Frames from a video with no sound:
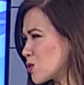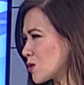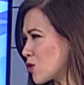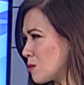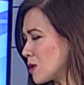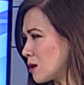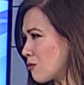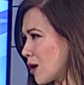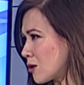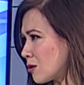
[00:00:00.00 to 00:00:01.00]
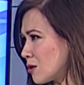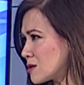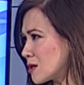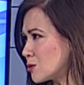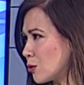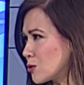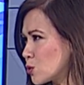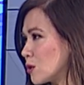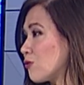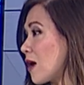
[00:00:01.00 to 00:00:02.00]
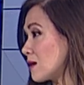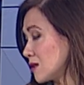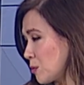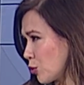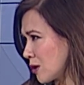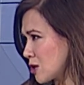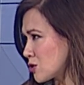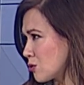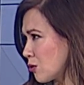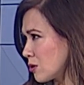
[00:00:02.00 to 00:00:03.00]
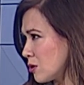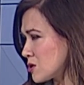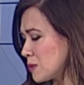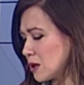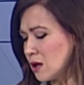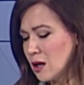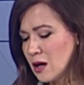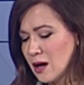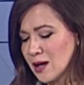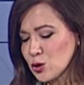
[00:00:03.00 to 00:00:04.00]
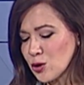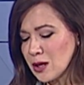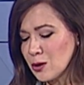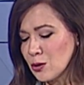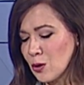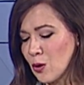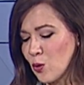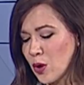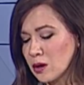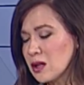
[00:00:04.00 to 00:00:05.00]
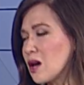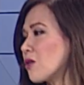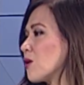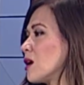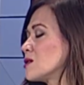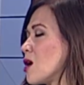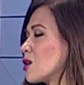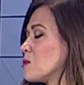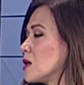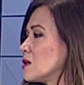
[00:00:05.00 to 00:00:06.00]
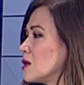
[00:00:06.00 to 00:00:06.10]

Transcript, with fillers: with criminal records and those with final deportation orders. Mm -hmm. But mm-hmm. Attorney Lou, will the other undocumented